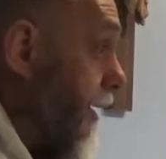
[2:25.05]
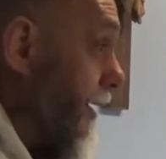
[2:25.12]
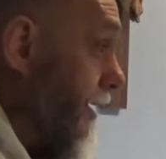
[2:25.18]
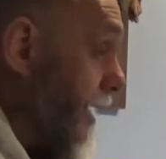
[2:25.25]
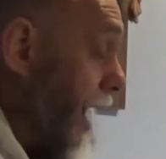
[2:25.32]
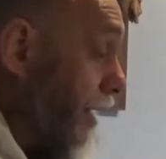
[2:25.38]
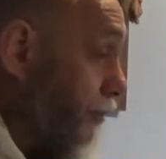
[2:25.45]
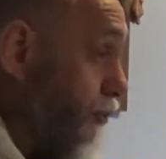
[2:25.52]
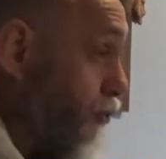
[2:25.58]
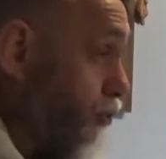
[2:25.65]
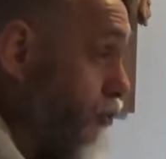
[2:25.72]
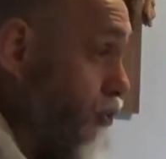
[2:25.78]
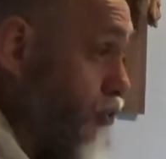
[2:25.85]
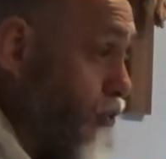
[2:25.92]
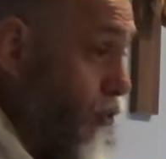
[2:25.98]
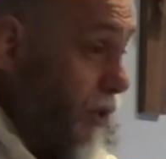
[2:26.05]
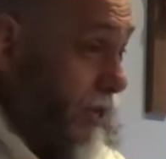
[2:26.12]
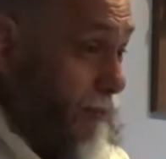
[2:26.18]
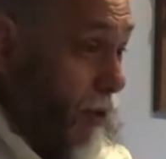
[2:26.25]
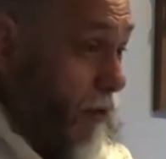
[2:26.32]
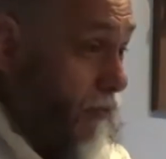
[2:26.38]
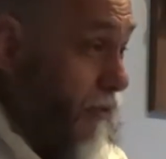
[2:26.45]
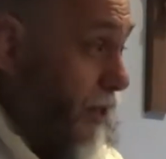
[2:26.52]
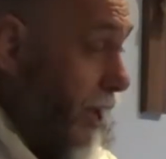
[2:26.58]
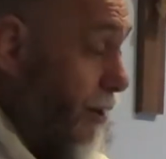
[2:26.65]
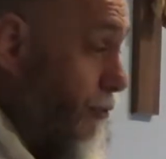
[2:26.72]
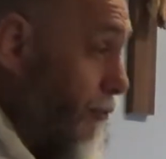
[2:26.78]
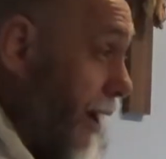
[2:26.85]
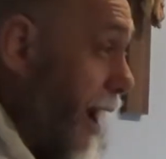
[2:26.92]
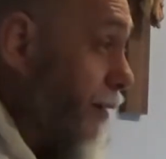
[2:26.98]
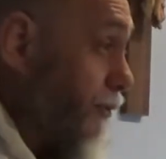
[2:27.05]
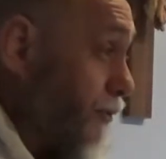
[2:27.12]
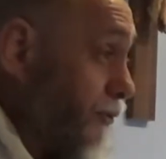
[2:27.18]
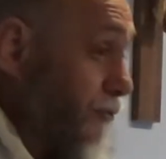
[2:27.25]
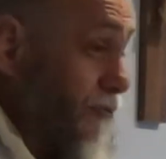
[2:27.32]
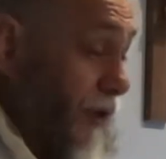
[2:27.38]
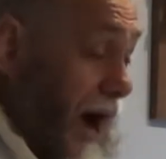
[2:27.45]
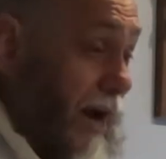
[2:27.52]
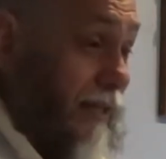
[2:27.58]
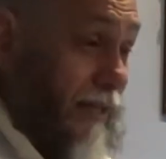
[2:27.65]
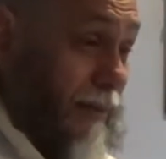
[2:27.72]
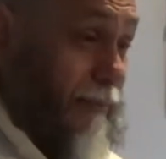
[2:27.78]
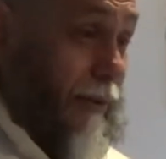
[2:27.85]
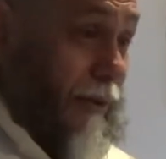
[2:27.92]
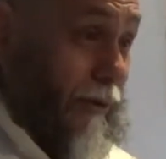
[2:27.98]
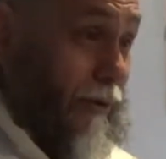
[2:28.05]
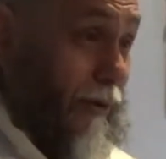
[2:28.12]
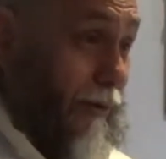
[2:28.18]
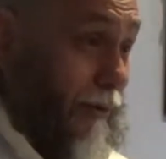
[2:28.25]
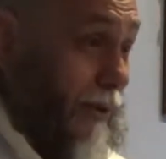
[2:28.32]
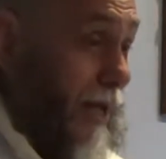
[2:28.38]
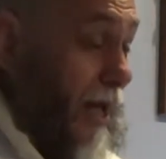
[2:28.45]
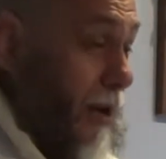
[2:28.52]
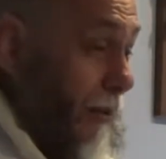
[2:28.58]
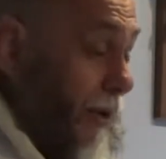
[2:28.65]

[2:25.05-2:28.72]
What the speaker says: He had to scream over that crowd to finally be heard.